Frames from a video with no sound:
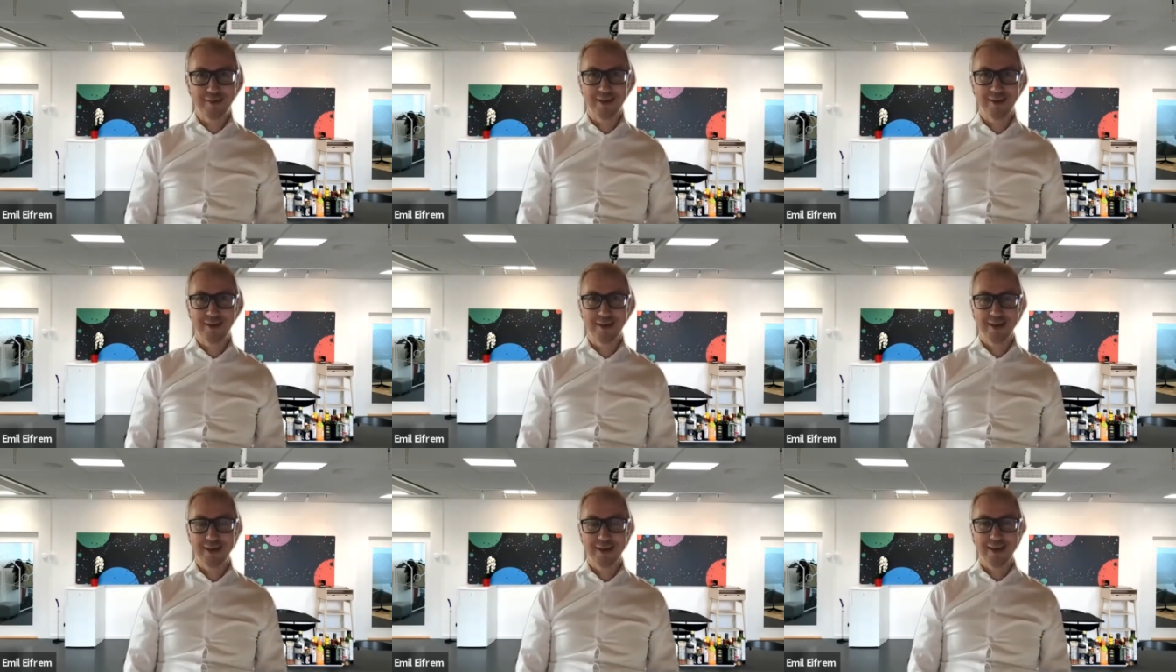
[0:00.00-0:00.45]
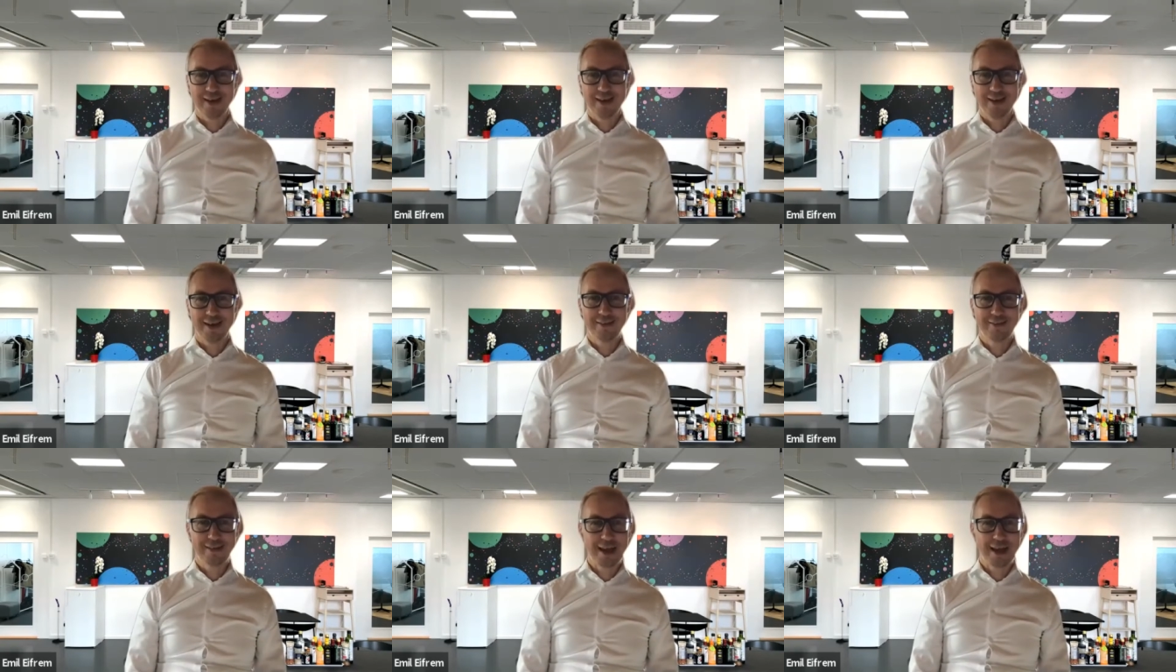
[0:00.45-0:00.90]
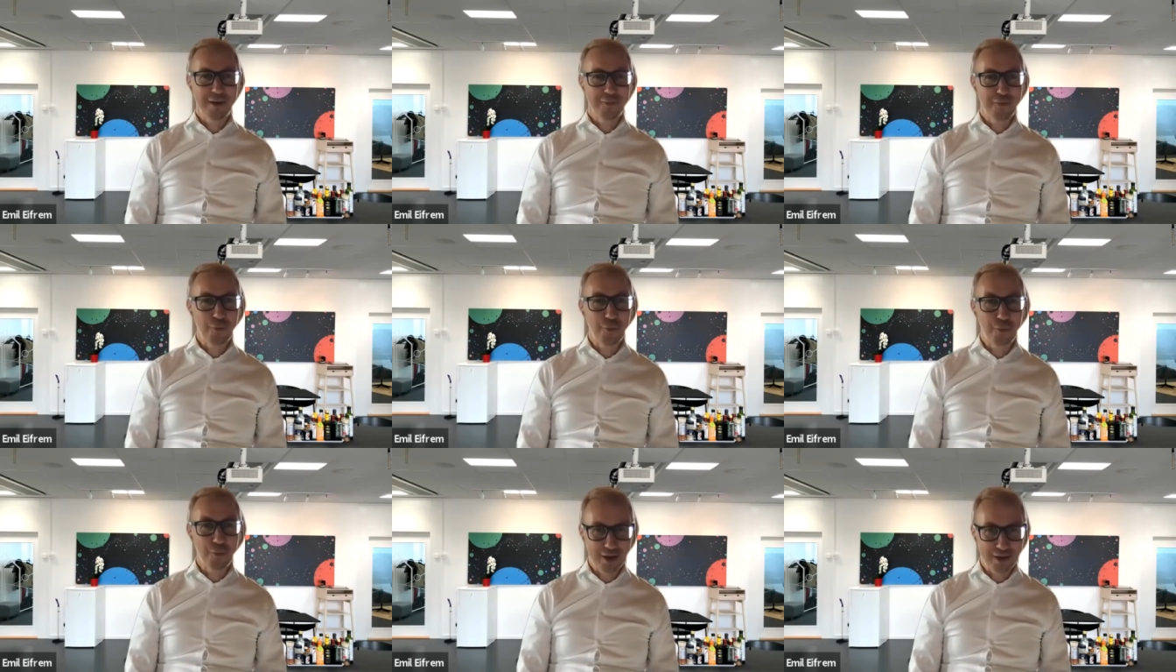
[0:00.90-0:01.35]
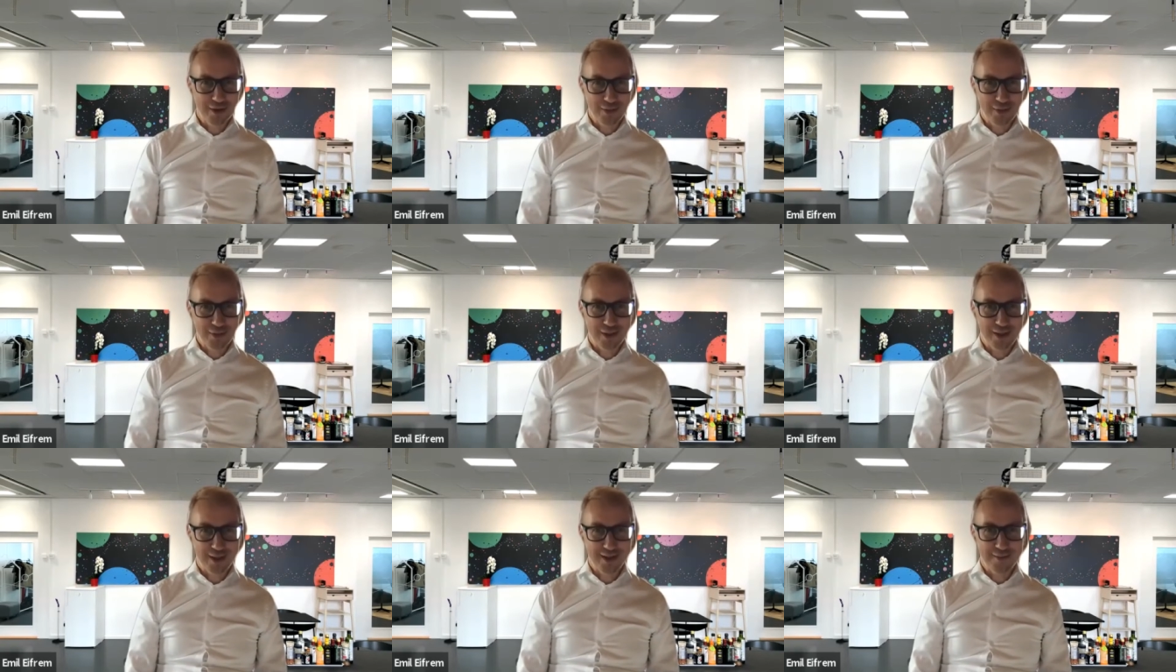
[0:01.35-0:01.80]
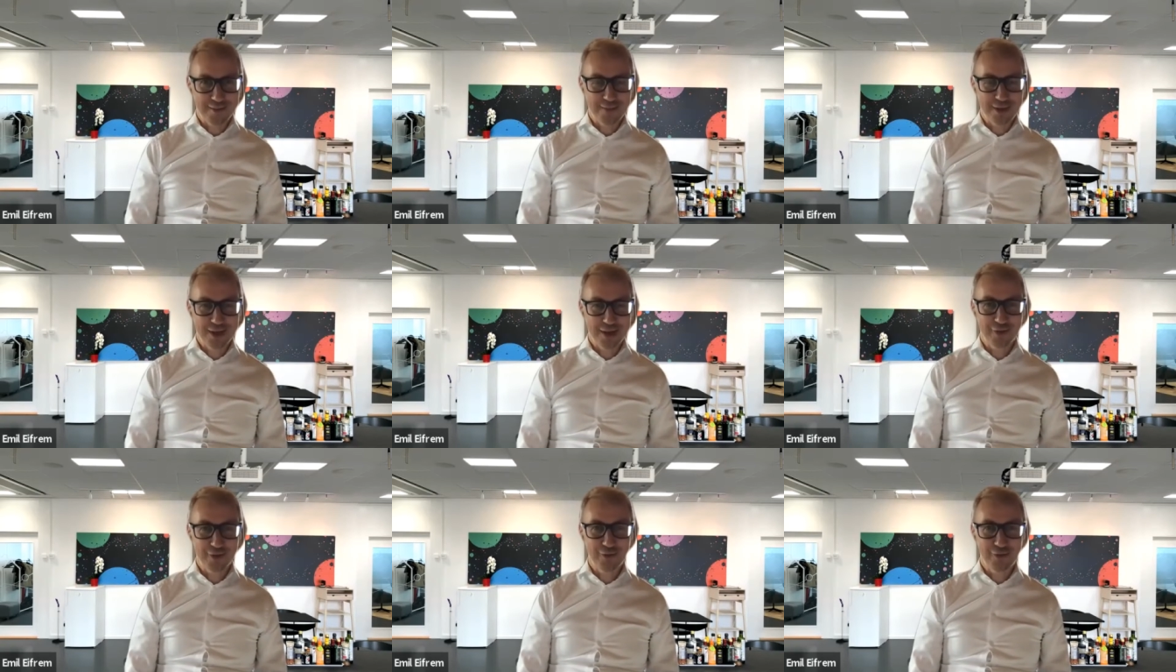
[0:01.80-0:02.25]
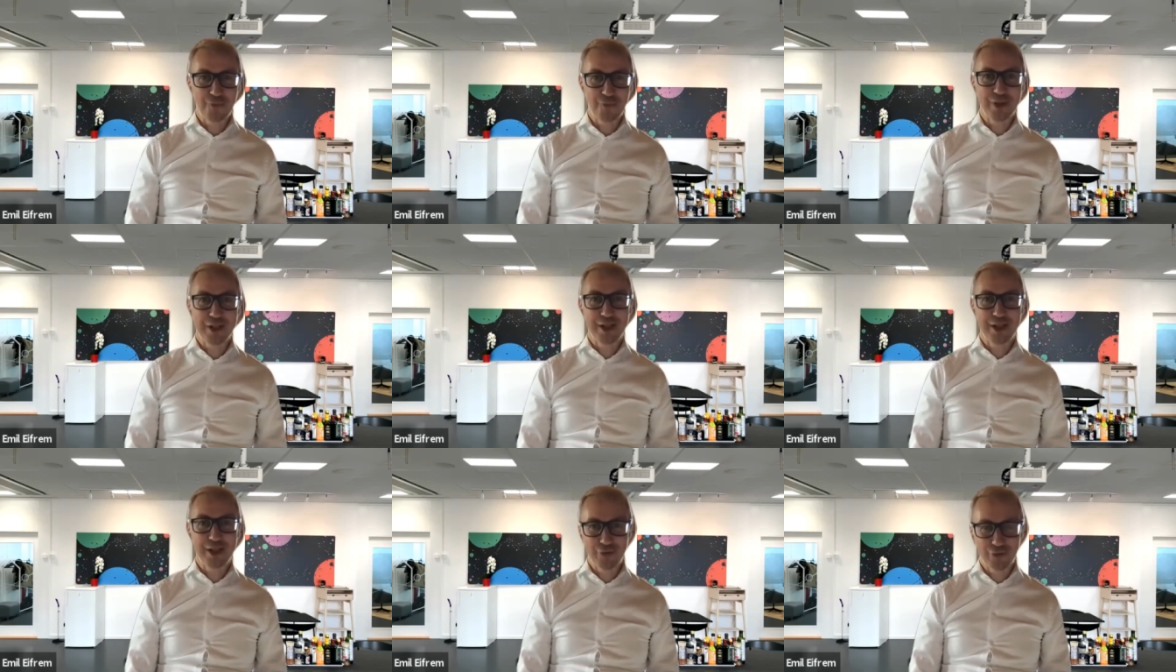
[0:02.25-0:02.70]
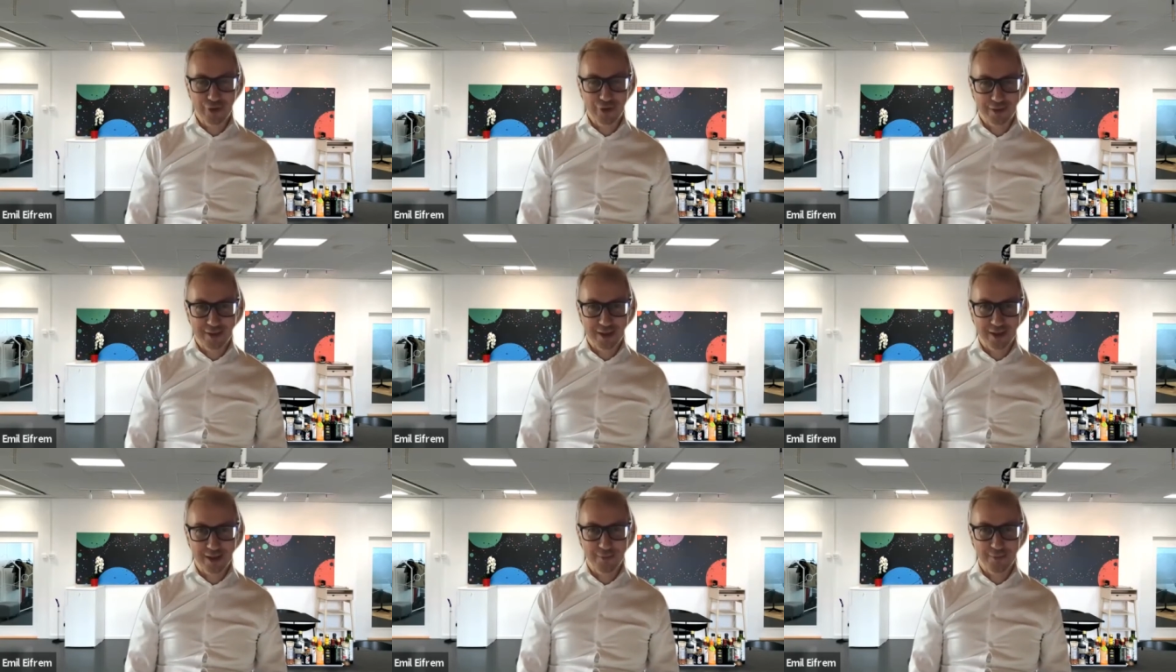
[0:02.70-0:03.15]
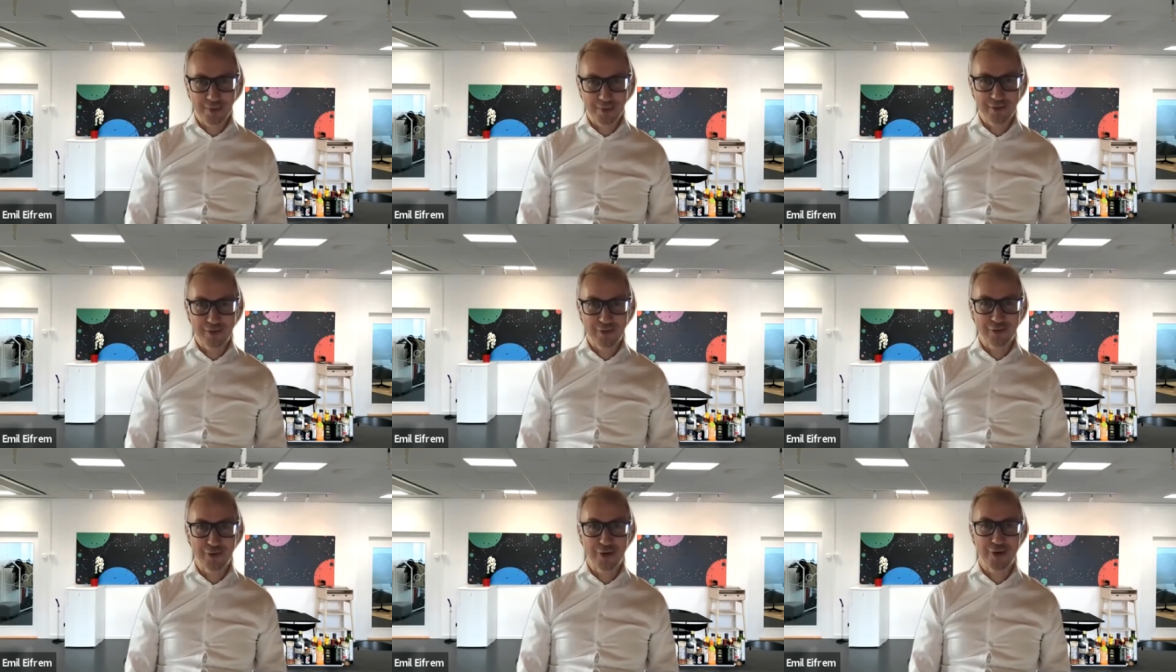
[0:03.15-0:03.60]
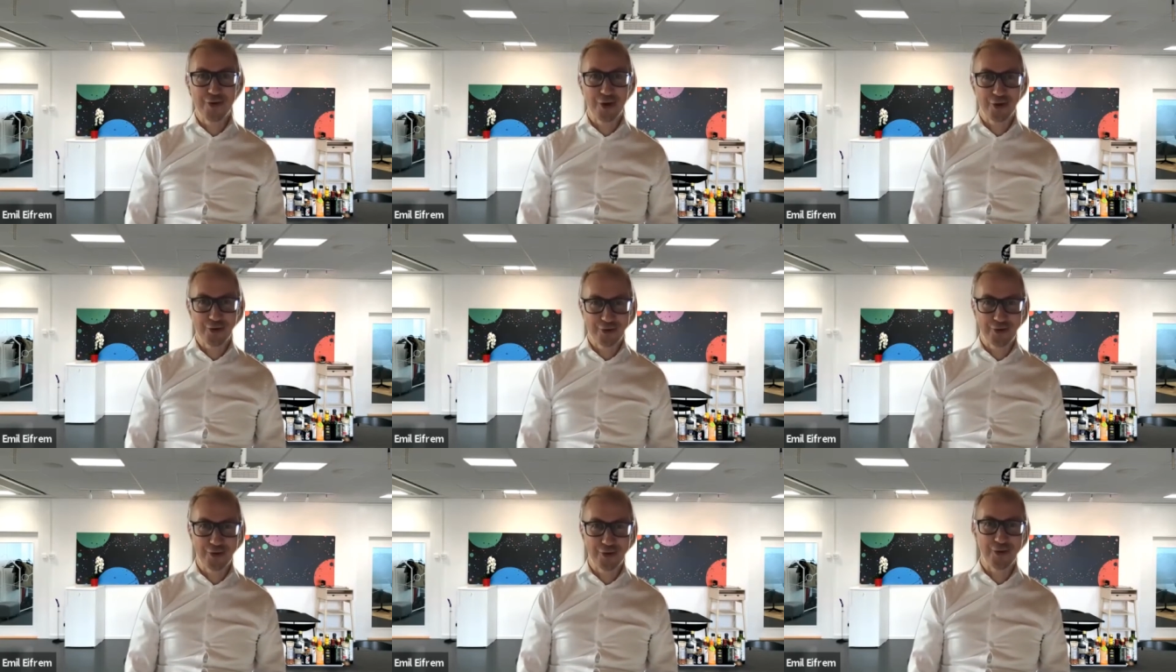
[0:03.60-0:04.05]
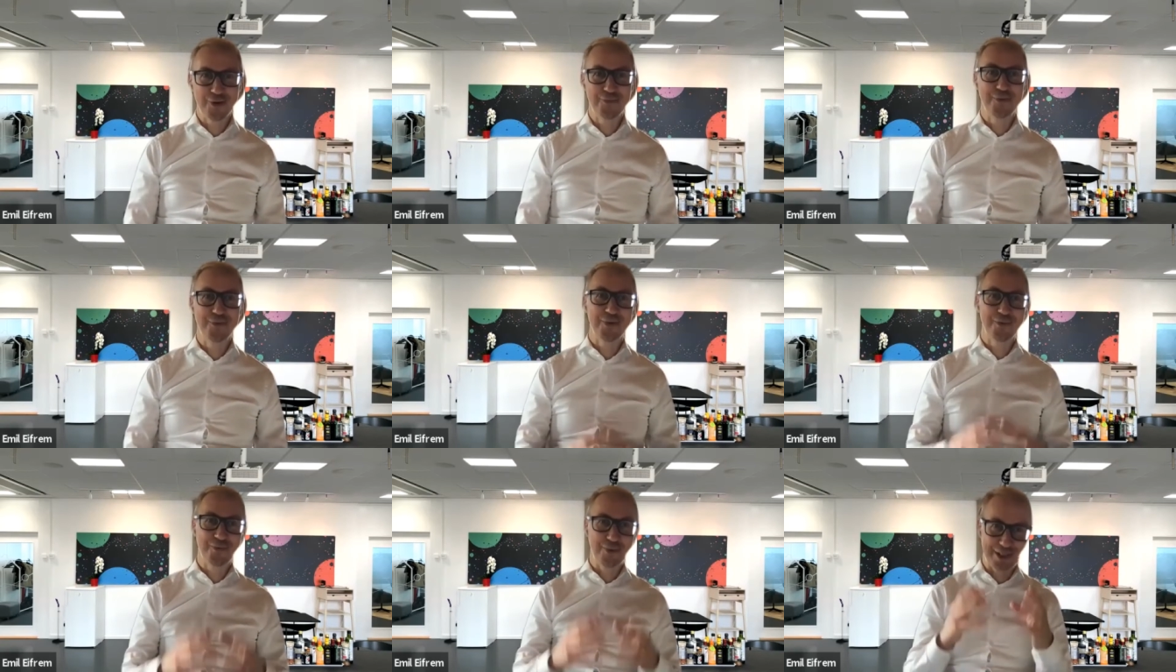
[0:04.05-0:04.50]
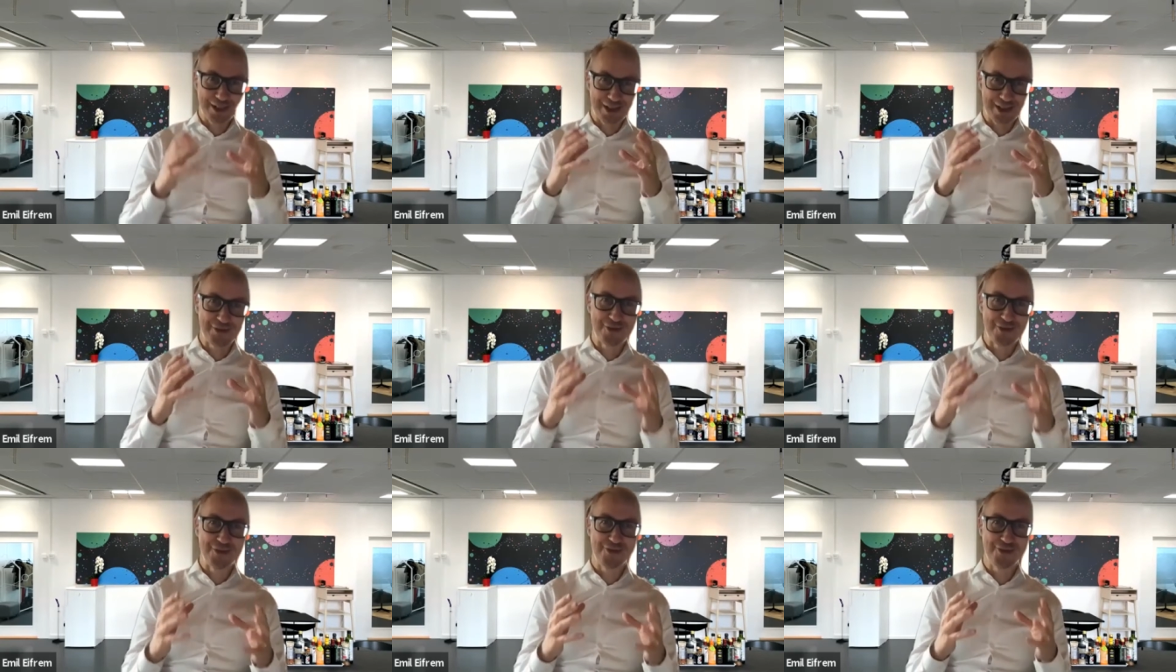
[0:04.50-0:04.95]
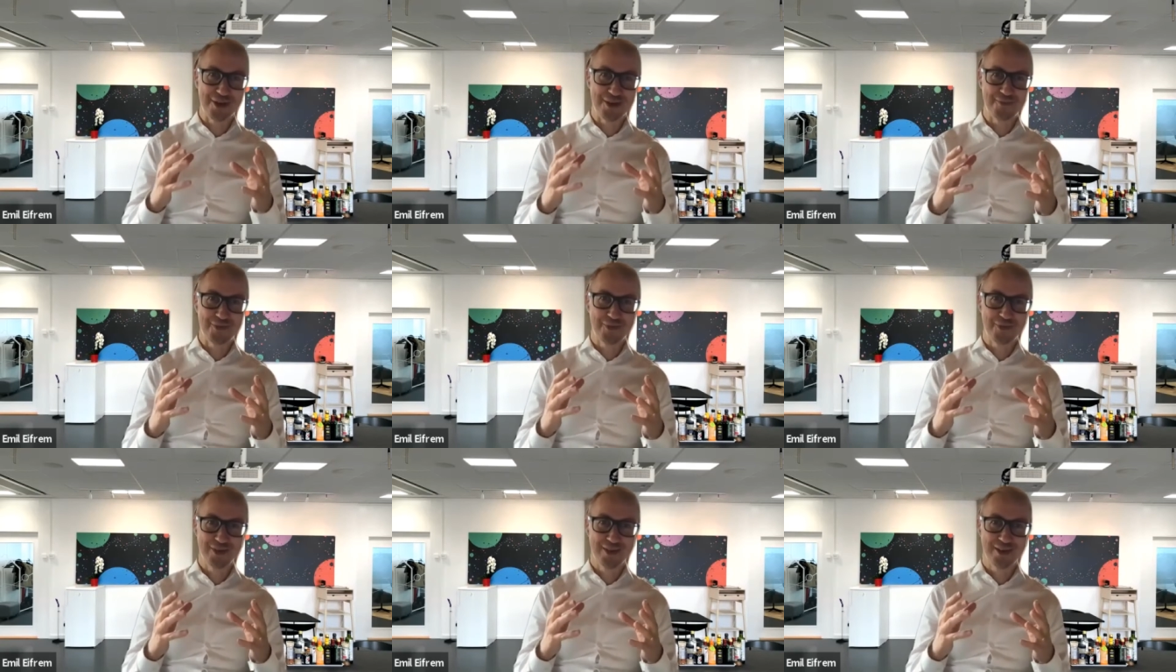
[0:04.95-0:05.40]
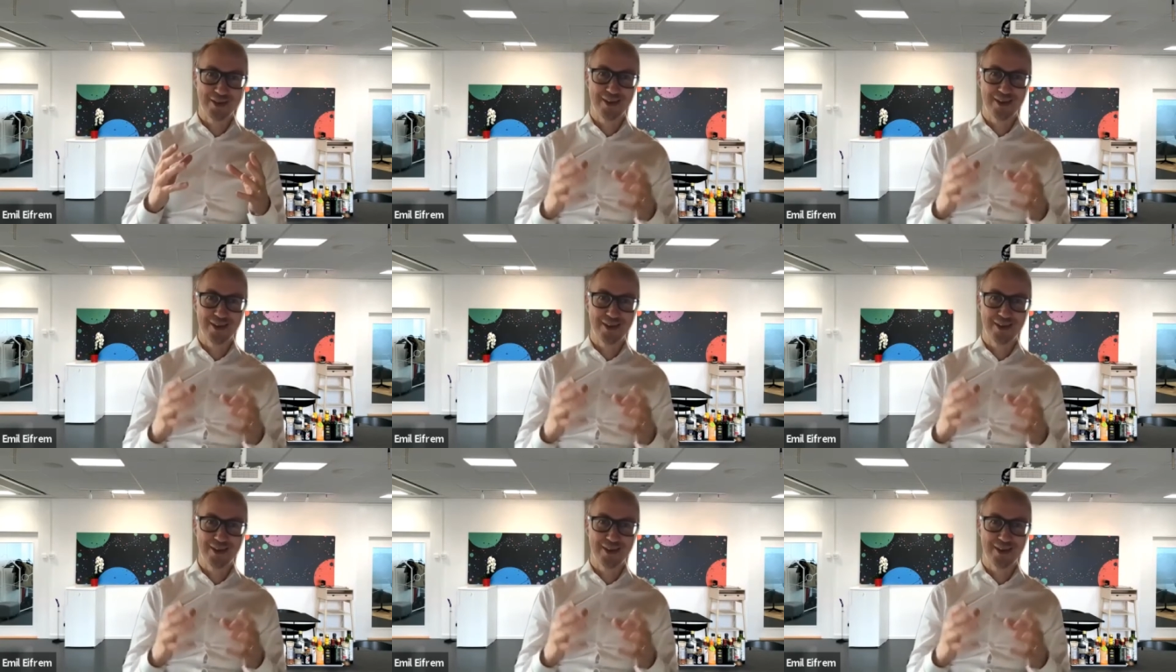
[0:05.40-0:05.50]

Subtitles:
And it's kind of a weird thing because relational databases are not good with relationships.